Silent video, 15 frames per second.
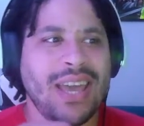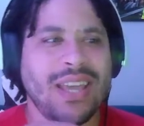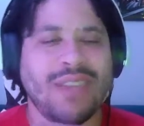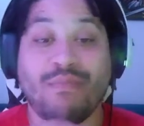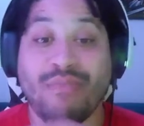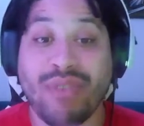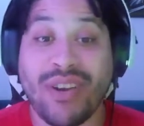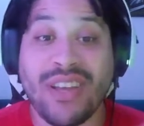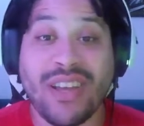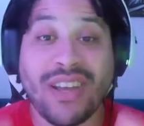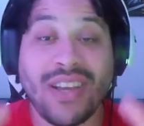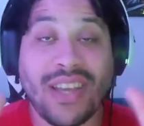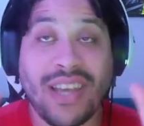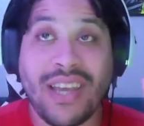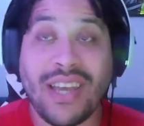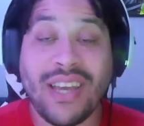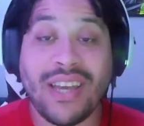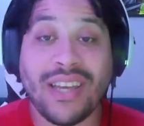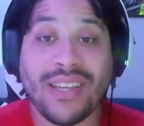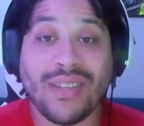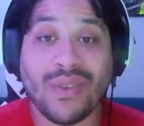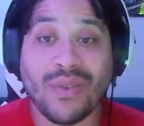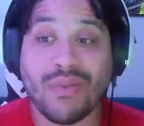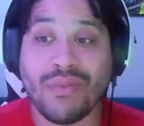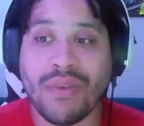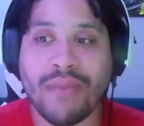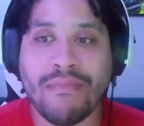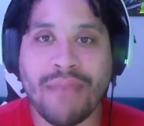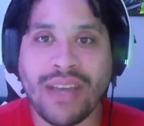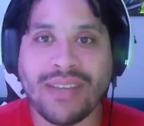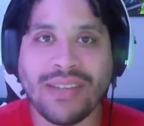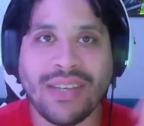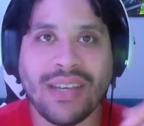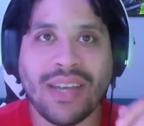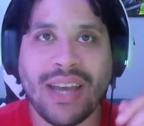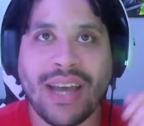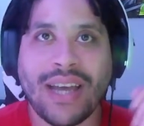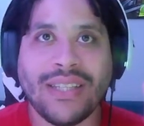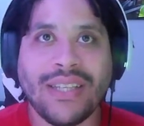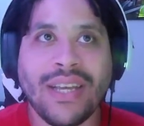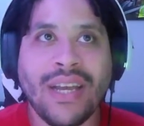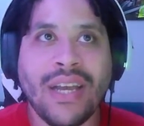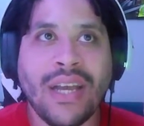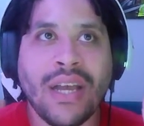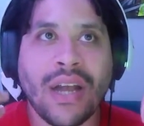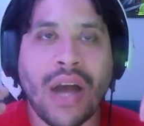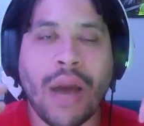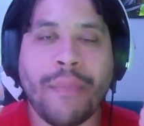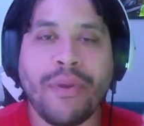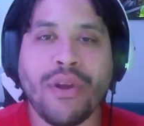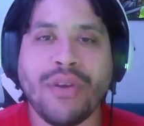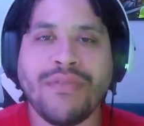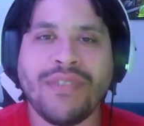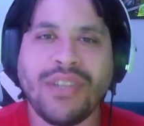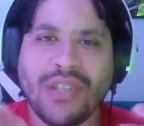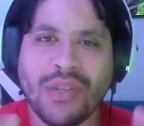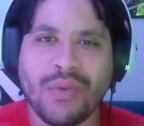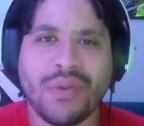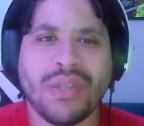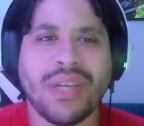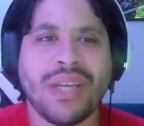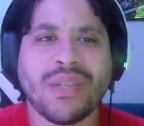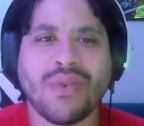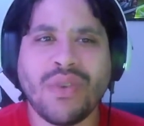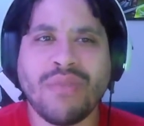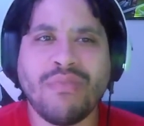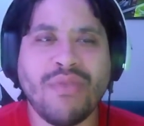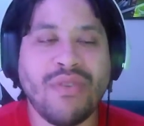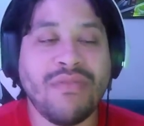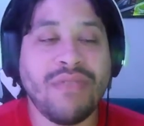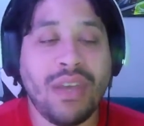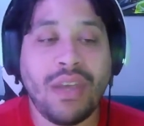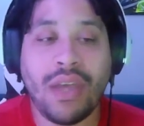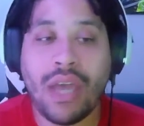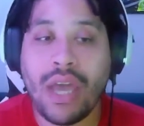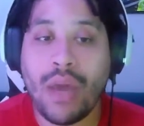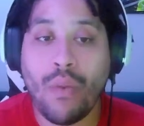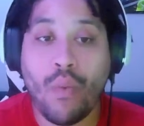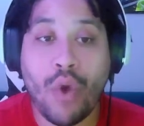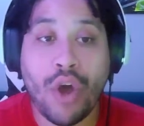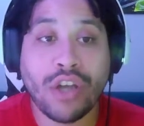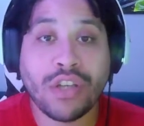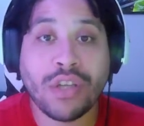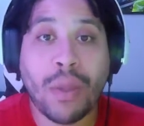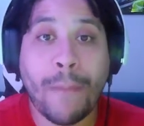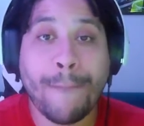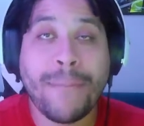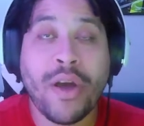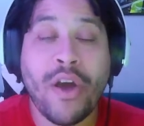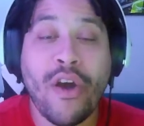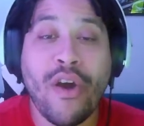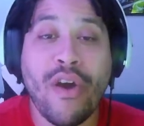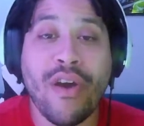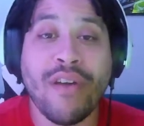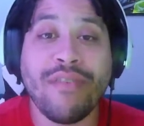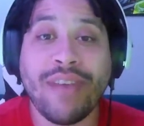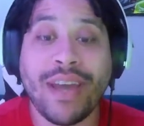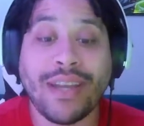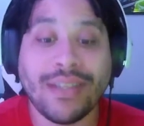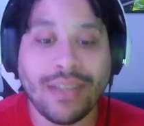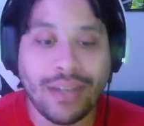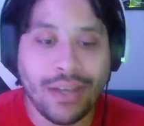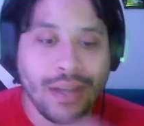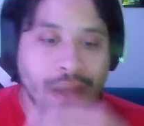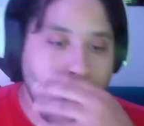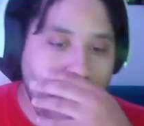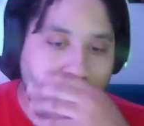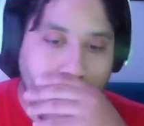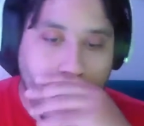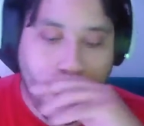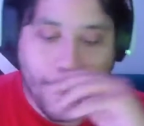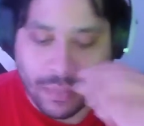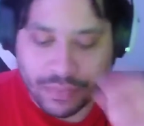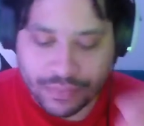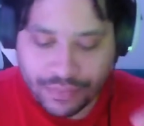is brilliant. He is amazing, and coming off of the Suicide Squad movie, it works perfect. Um,